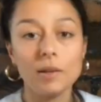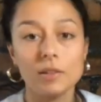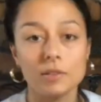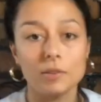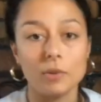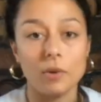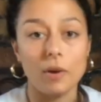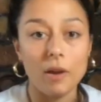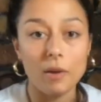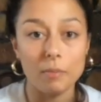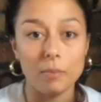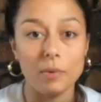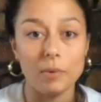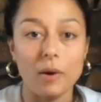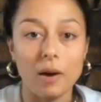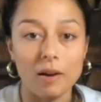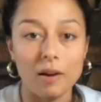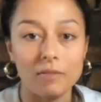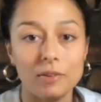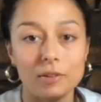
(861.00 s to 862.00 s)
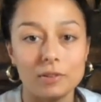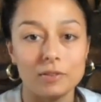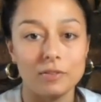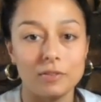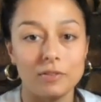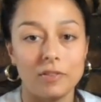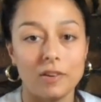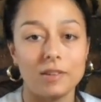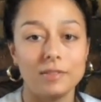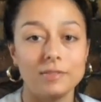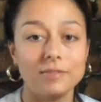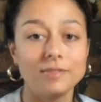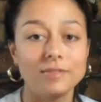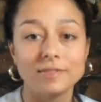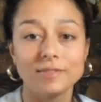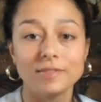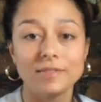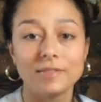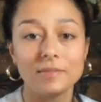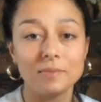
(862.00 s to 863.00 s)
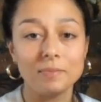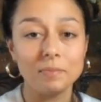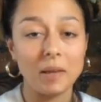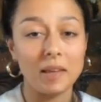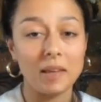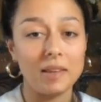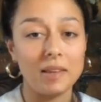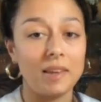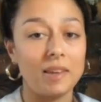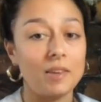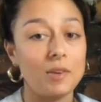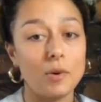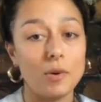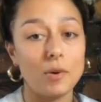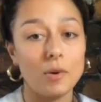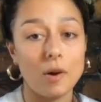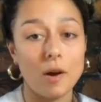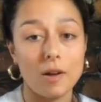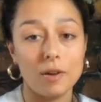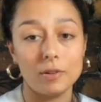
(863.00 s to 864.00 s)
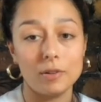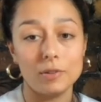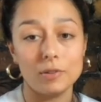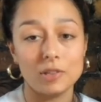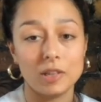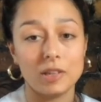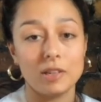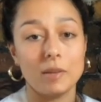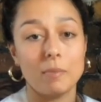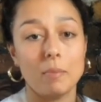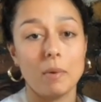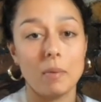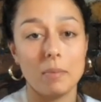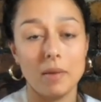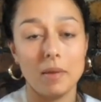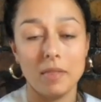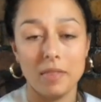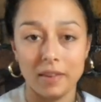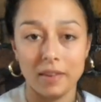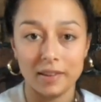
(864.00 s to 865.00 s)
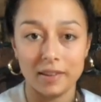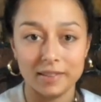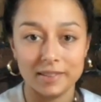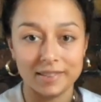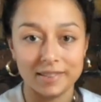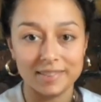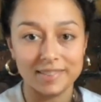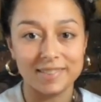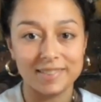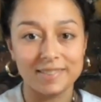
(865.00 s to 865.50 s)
So I hope you have lots of fun making your own shadow puppet theatres.